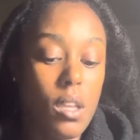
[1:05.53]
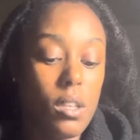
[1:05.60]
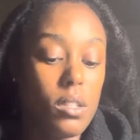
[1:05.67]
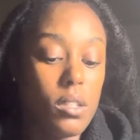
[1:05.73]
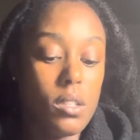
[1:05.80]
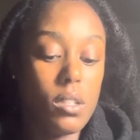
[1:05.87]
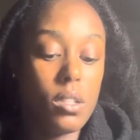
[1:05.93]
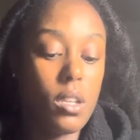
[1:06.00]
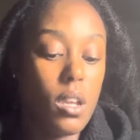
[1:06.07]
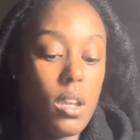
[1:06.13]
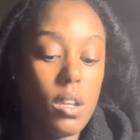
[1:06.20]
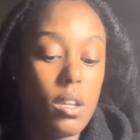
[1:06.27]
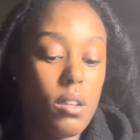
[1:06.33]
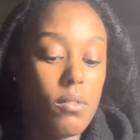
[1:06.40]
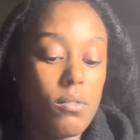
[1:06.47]

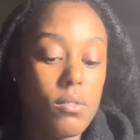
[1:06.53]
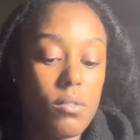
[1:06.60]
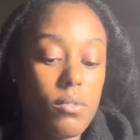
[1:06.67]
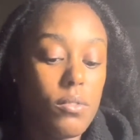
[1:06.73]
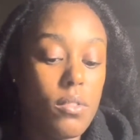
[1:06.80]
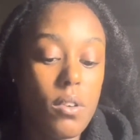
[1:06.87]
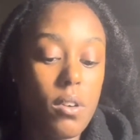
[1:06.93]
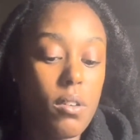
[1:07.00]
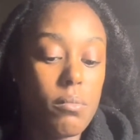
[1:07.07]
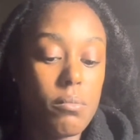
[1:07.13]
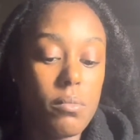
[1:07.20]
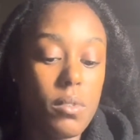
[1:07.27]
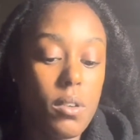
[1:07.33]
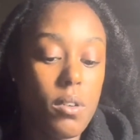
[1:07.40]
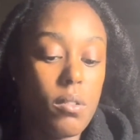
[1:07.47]
save room for a
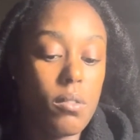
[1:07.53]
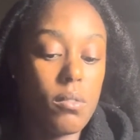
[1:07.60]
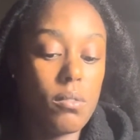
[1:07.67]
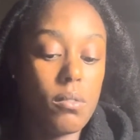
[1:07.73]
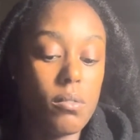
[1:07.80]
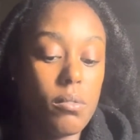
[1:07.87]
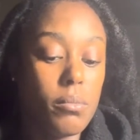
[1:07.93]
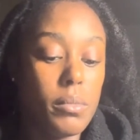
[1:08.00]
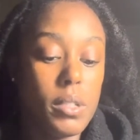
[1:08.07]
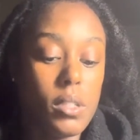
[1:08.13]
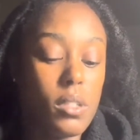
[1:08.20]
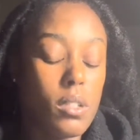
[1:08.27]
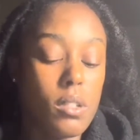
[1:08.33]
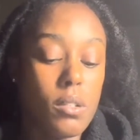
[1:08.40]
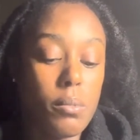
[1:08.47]

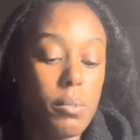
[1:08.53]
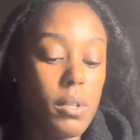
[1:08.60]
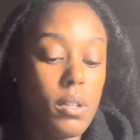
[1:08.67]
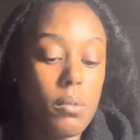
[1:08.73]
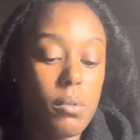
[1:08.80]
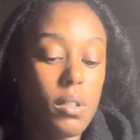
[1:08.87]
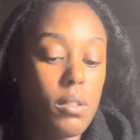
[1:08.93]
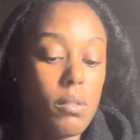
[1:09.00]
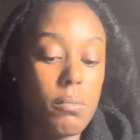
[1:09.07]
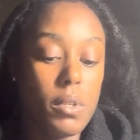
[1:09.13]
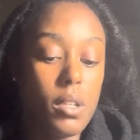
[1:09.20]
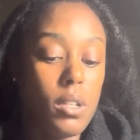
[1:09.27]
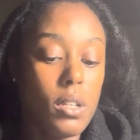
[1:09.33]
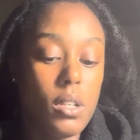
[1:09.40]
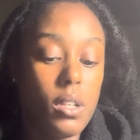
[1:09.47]
moment to be with
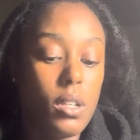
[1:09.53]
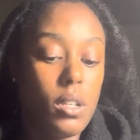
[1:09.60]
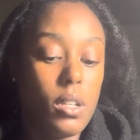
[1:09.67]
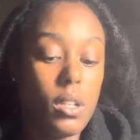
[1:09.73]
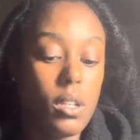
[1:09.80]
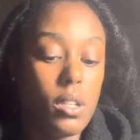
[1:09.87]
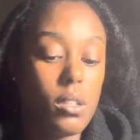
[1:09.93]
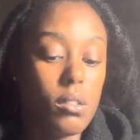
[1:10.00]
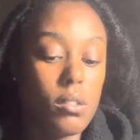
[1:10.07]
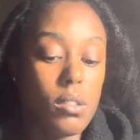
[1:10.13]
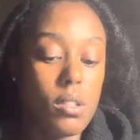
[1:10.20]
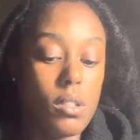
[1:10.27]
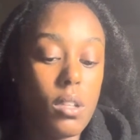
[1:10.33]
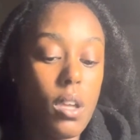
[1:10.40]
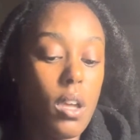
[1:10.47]
me,
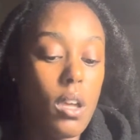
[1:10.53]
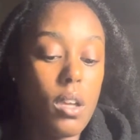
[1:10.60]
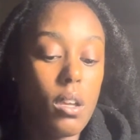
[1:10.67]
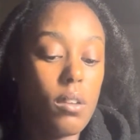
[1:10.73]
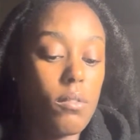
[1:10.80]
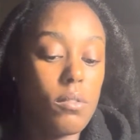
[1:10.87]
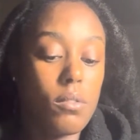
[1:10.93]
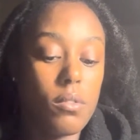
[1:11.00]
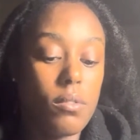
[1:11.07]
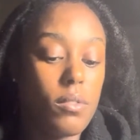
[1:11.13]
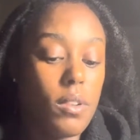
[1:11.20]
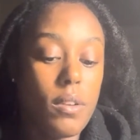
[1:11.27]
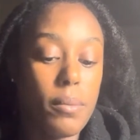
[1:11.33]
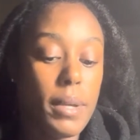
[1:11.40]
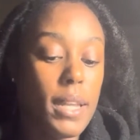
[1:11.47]
save room
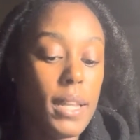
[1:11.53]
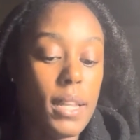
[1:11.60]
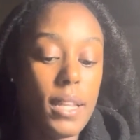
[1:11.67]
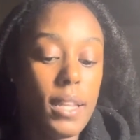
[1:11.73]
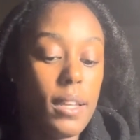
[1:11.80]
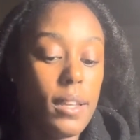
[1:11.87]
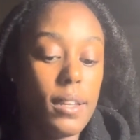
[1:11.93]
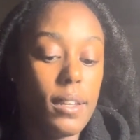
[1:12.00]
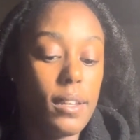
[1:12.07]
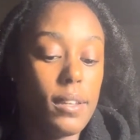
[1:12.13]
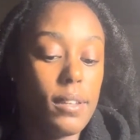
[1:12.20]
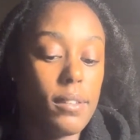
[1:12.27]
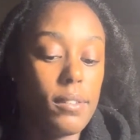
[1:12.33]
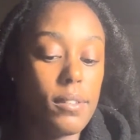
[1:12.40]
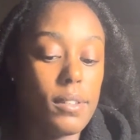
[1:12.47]
for my love,
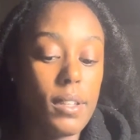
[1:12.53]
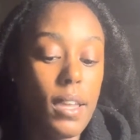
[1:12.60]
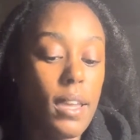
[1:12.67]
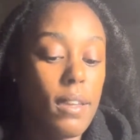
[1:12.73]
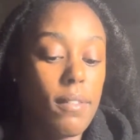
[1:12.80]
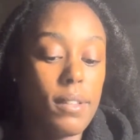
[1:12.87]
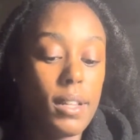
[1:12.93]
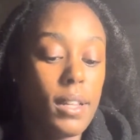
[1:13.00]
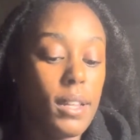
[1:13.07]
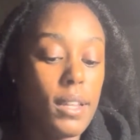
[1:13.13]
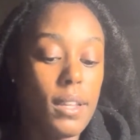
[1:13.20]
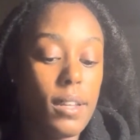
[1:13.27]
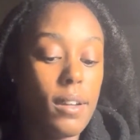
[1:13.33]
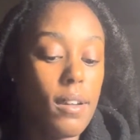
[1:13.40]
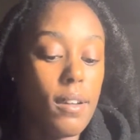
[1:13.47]
save a
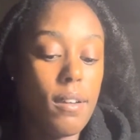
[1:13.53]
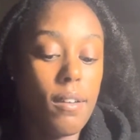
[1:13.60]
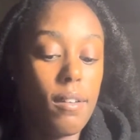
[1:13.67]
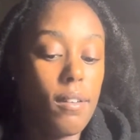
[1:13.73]
little,